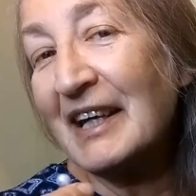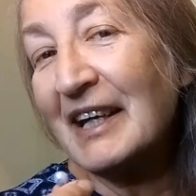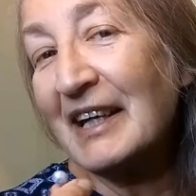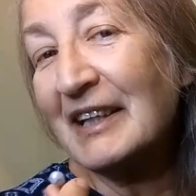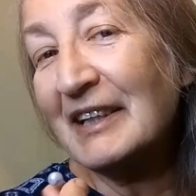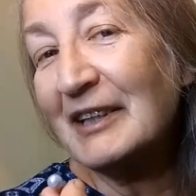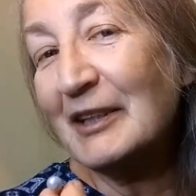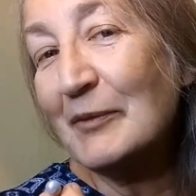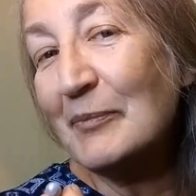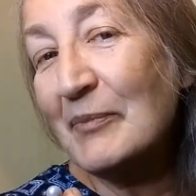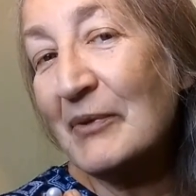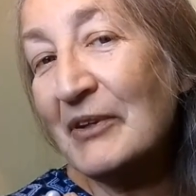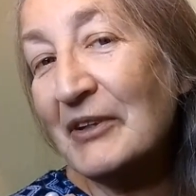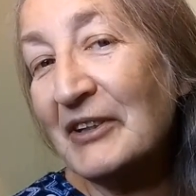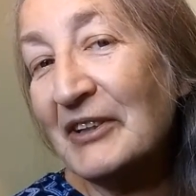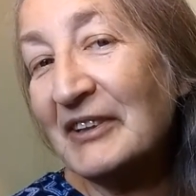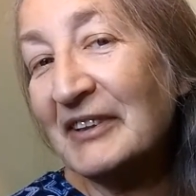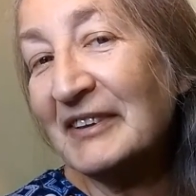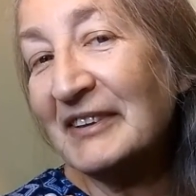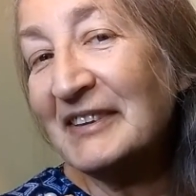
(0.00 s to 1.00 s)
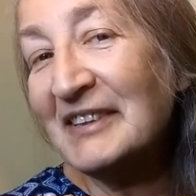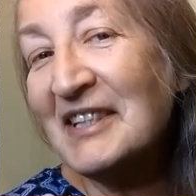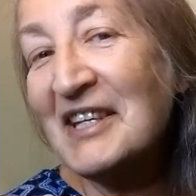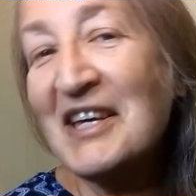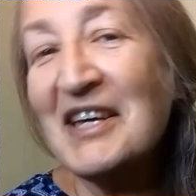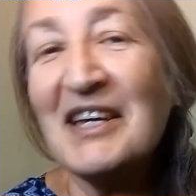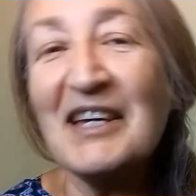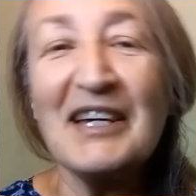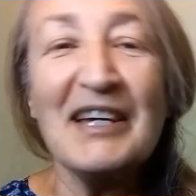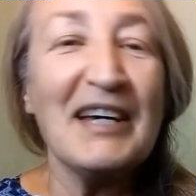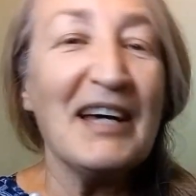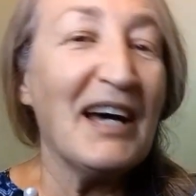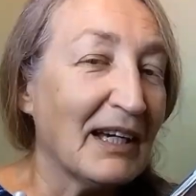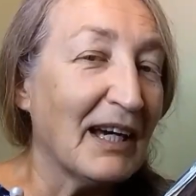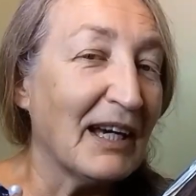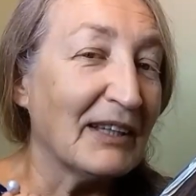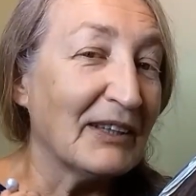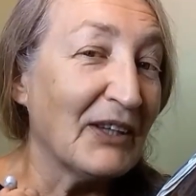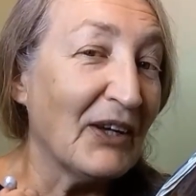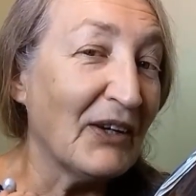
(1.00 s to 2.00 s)
and the pearl
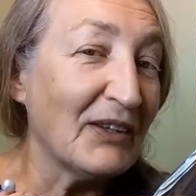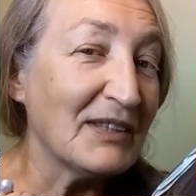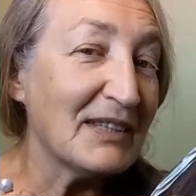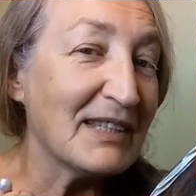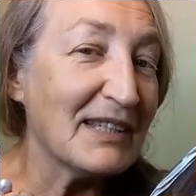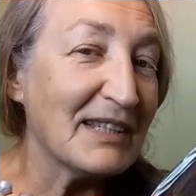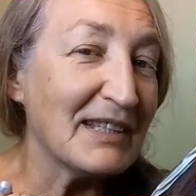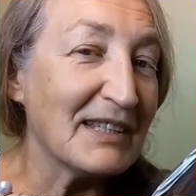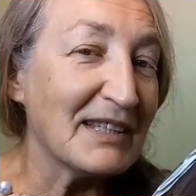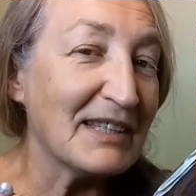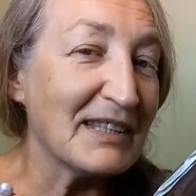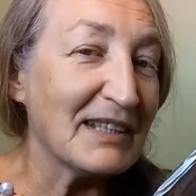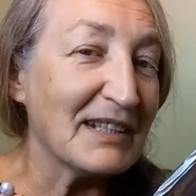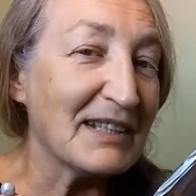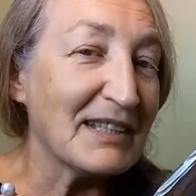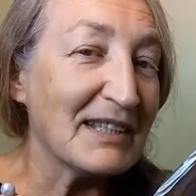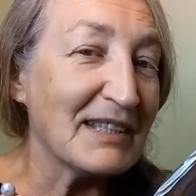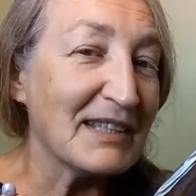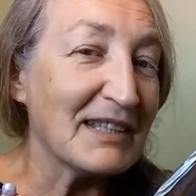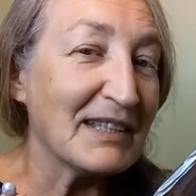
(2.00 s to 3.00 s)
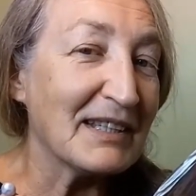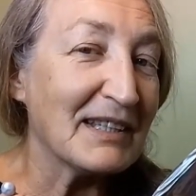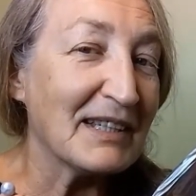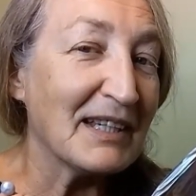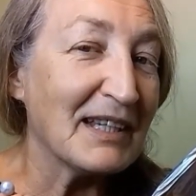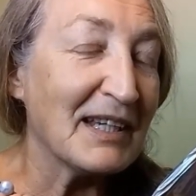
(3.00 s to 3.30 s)
are not sisters,